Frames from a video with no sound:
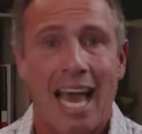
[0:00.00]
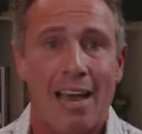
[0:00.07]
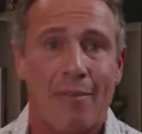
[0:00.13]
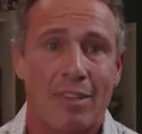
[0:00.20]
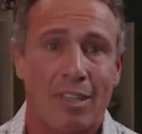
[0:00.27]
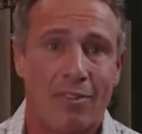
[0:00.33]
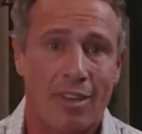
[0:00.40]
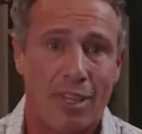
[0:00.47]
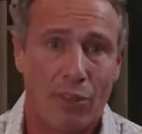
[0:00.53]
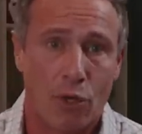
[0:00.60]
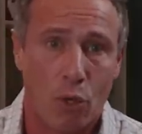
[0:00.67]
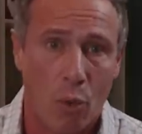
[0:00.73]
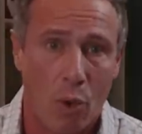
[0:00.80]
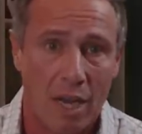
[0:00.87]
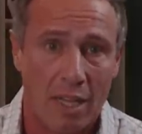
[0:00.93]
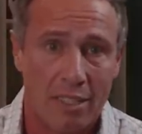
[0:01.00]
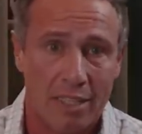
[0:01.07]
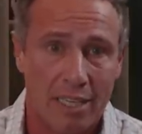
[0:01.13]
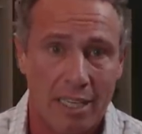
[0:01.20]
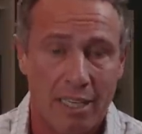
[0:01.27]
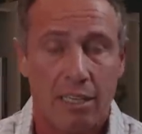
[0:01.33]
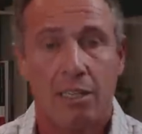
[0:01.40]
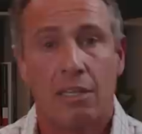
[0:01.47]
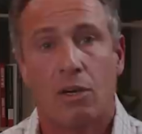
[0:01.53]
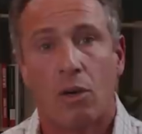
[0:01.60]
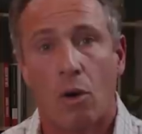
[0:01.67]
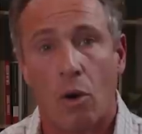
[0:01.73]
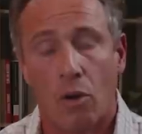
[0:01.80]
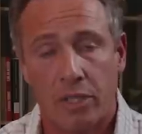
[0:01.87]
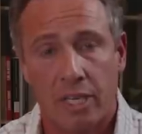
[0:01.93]
having to vet their quality,
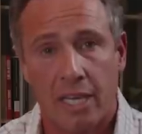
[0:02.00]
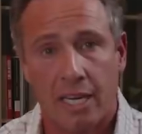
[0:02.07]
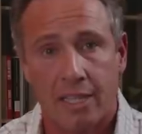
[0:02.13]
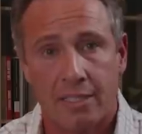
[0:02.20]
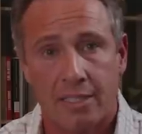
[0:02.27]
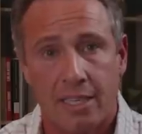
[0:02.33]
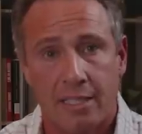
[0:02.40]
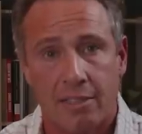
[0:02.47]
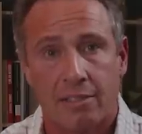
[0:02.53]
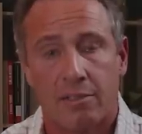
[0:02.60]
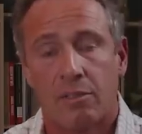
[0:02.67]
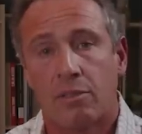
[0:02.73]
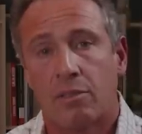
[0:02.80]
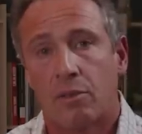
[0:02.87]
all the content,